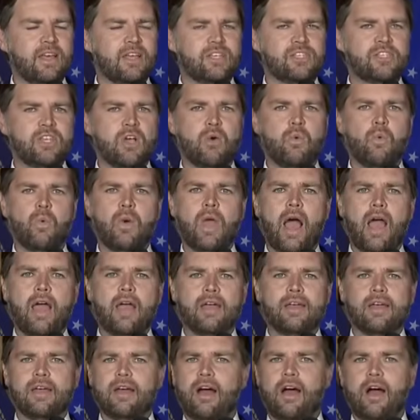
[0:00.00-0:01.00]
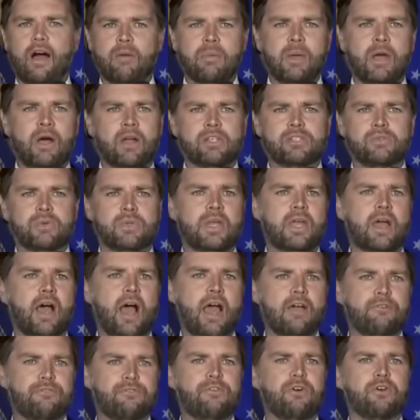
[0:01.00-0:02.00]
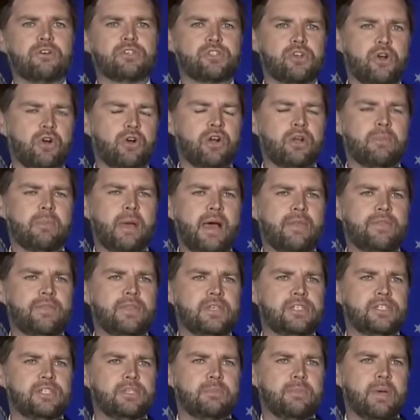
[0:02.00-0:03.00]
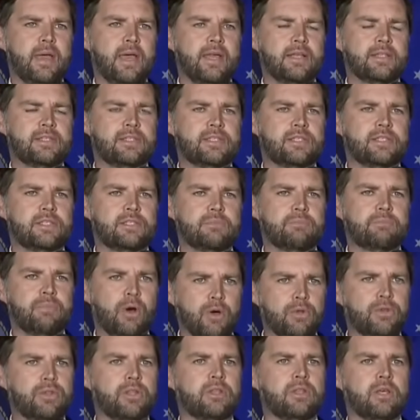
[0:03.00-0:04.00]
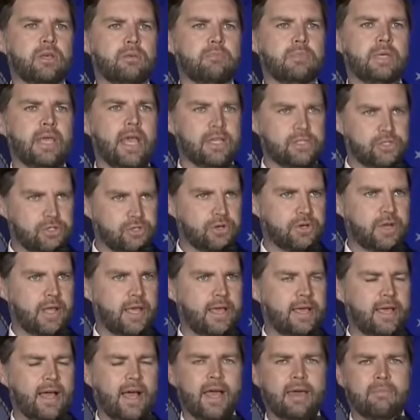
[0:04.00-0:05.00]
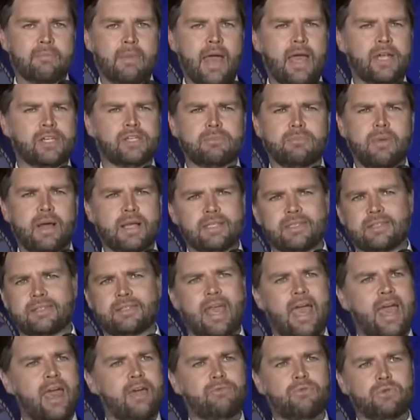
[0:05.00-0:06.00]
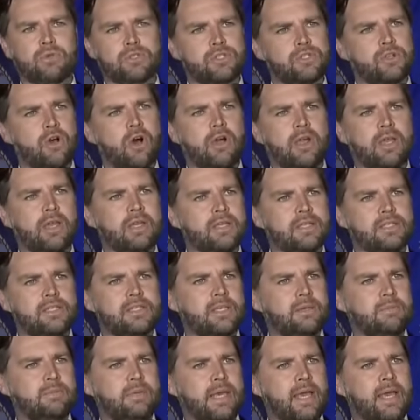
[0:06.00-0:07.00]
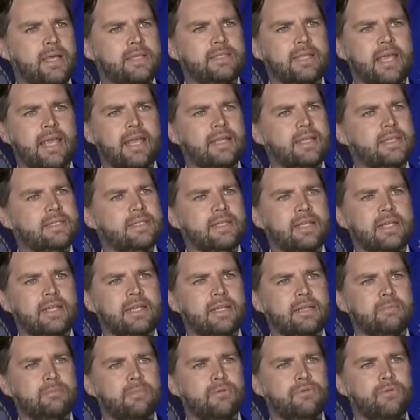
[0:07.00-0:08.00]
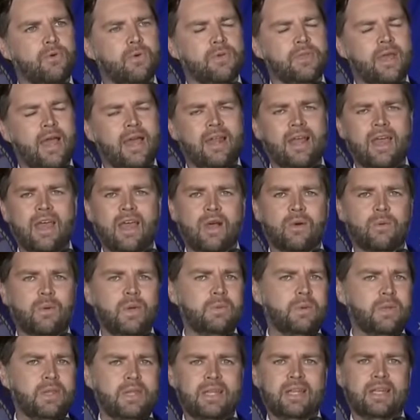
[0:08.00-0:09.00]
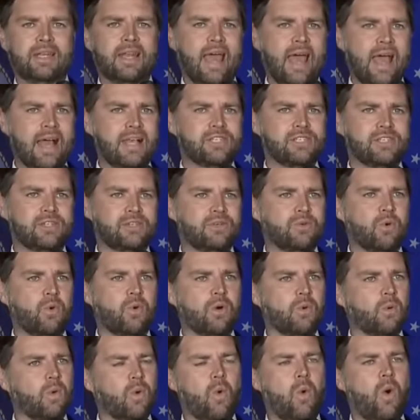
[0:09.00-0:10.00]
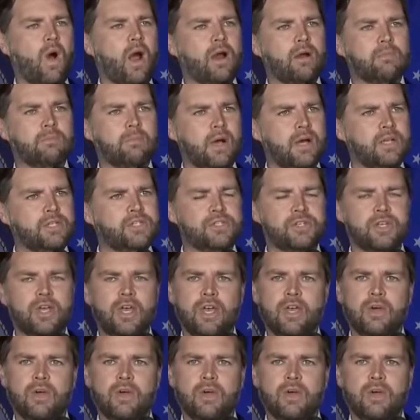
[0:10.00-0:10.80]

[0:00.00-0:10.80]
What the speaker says: So I'll be honest with you, I first heard about these debates, both of them, yesterday. I imagine my staff was talking to CBS and to CNN before that. We really didn't ask or require much.